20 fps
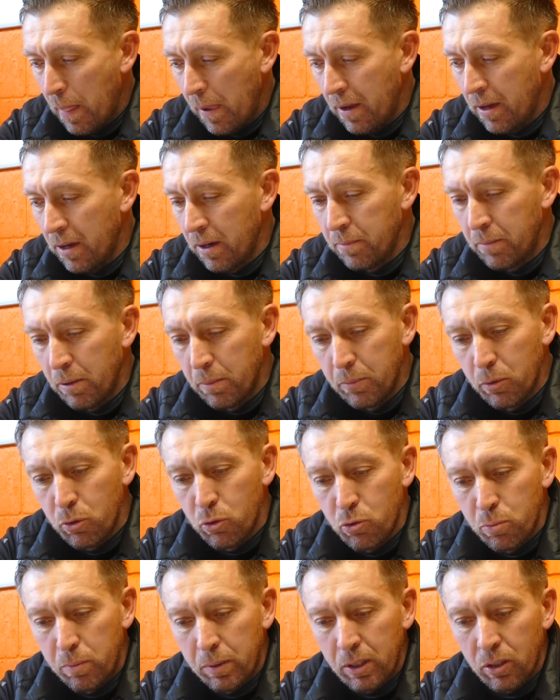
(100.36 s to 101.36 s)
Um, the
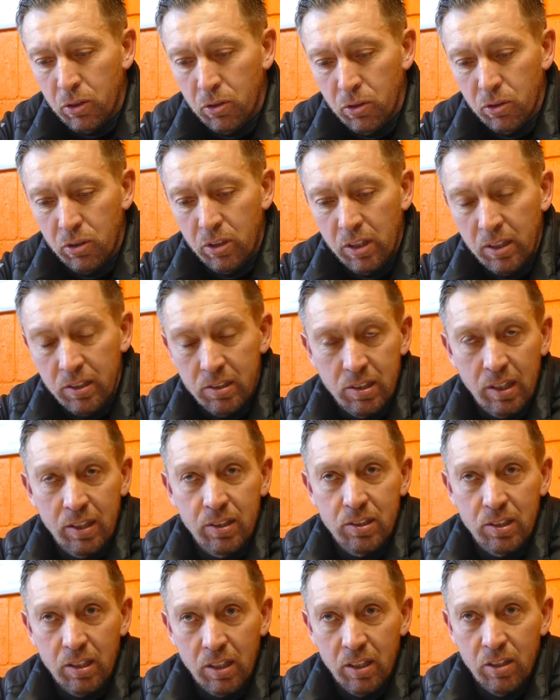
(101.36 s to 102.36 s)
mood's been good, the
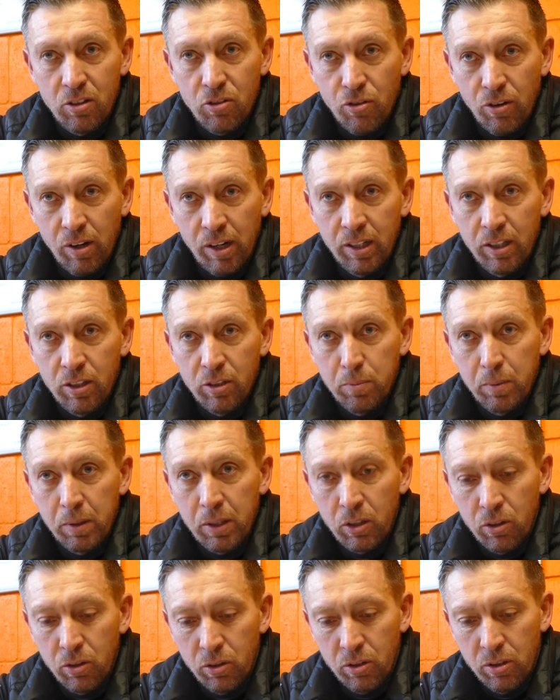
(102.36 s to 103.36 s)
intensity in training's
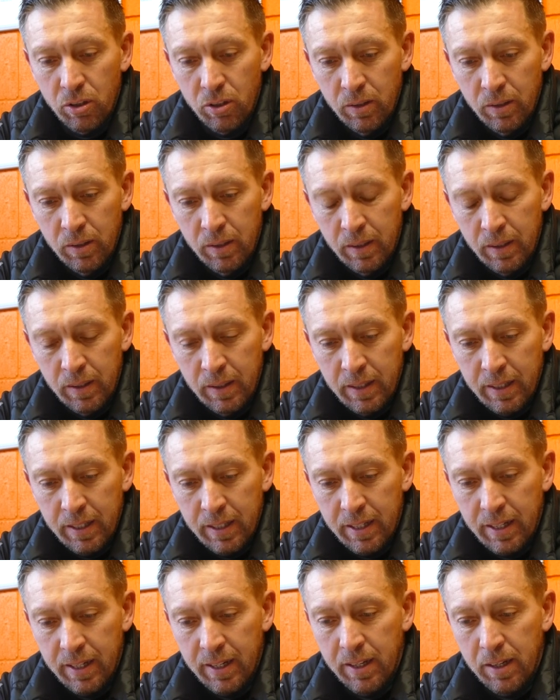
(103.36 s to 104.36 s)
been good
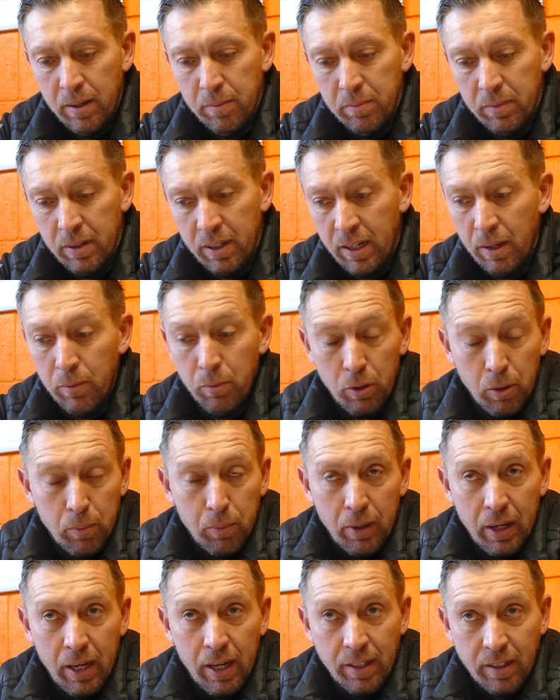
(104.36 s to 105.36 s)
um, and they want to
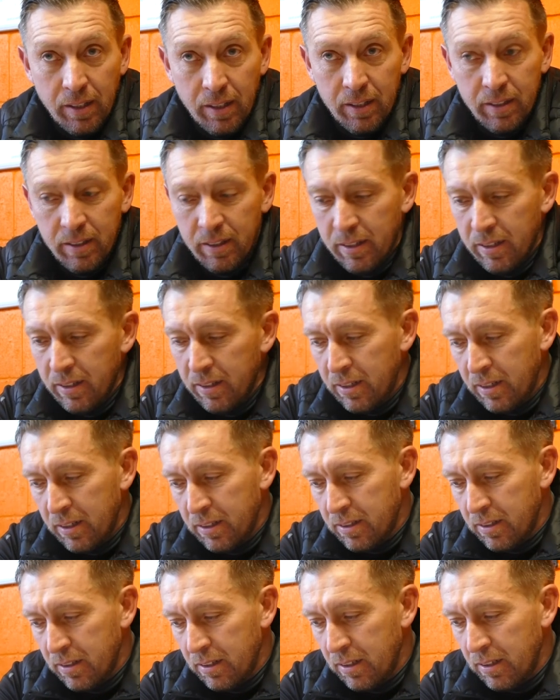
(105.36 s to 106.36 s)
play. And
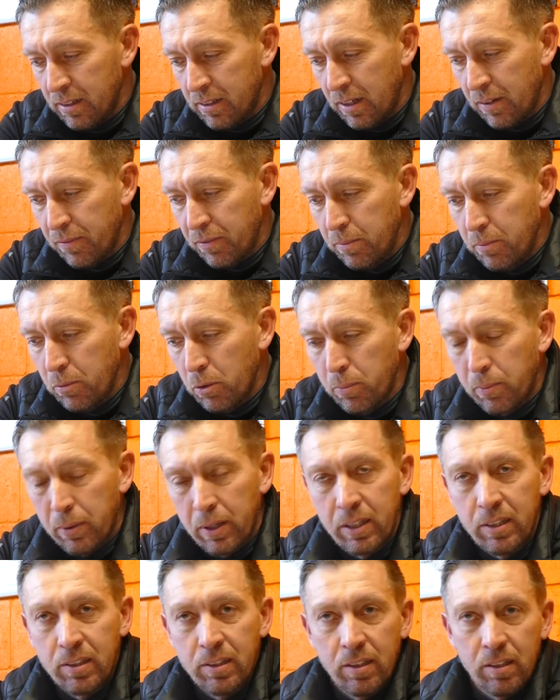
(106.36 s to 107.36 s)
it's, there's nothing more
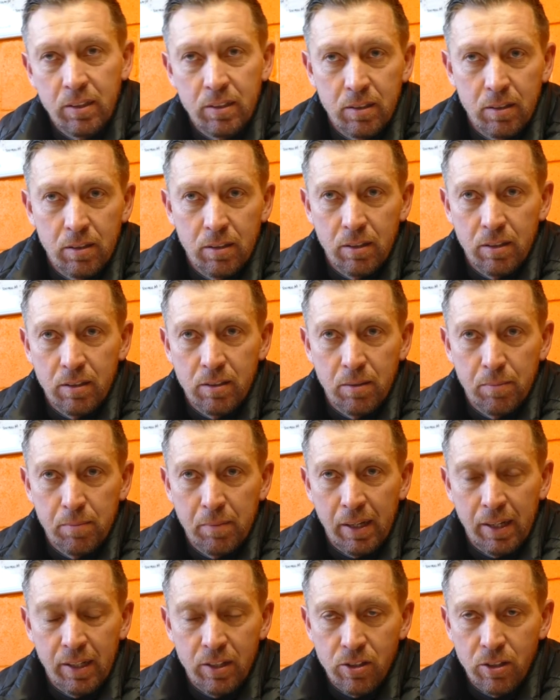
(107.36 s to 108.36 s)
pleasing as a as a
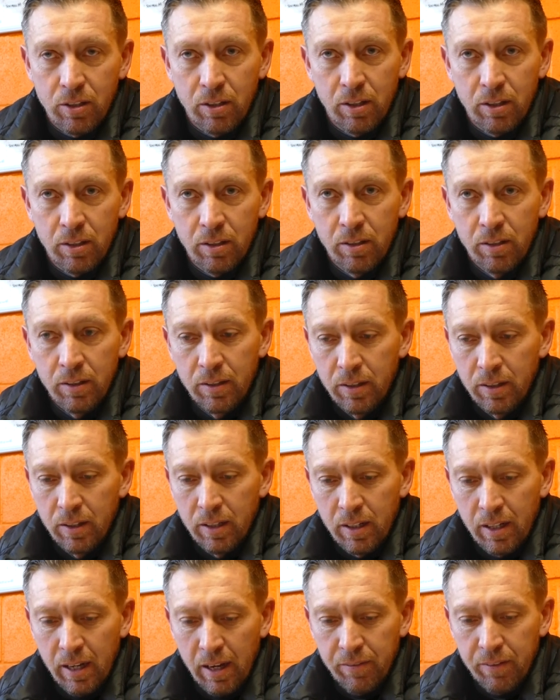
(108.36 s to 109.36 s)
manager than
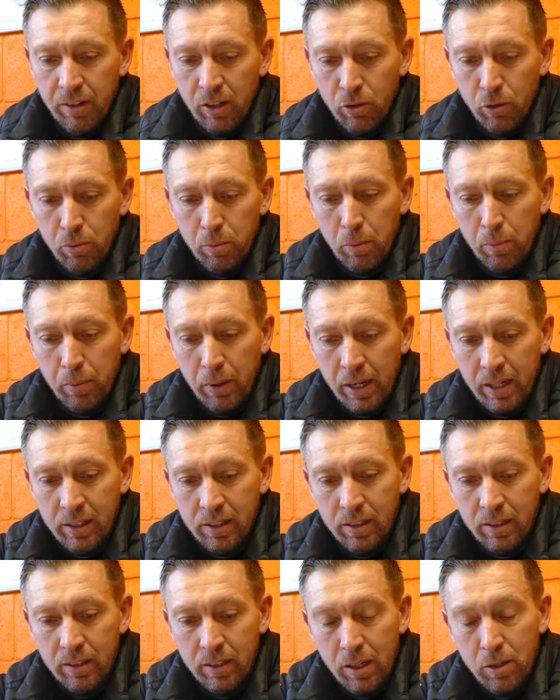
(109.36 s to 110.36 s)
having a group of
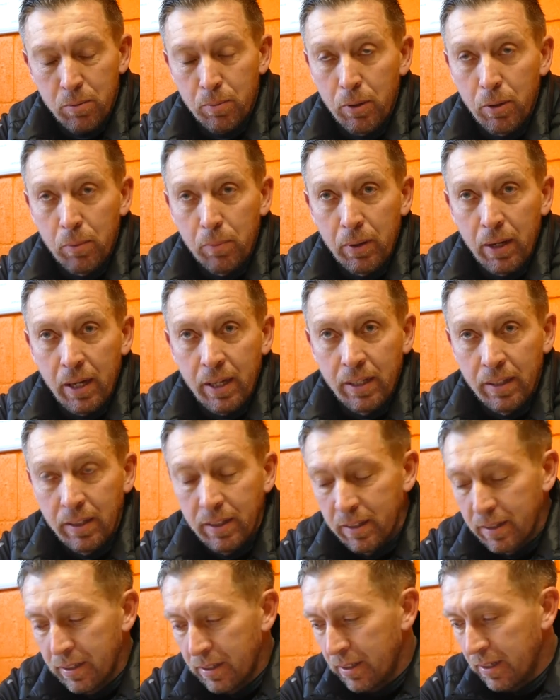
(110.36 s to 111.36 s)
players that are desperate to play.
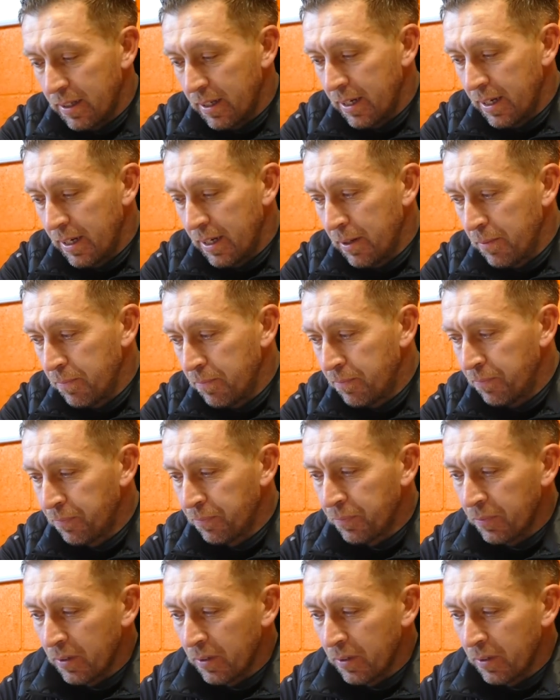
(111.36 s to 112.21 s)
Um,